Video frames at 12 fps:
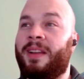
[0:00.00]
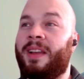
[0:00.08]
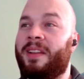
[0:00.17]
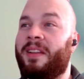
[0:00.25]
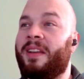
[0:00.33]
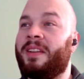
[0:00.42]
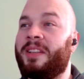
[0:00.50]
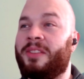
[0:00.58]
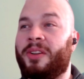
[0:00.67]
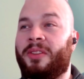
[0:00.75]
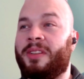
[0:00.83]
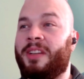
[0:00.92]
and and he
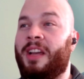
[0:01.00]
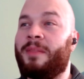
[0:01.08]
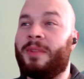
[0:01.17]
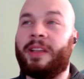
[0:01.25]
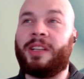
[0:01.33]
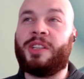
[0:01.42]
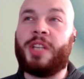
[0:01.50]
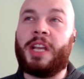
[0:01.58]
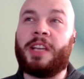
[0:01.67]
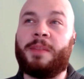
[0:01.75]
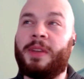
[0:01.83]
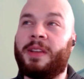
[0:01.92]
took the time to like
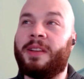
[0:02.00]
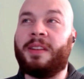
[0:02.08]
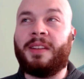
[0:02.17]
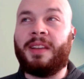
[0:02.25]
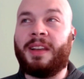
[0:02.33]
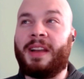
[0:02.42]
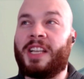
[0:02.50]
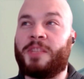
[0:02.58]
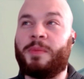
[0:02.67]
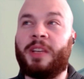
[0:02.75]
shake me and and ask me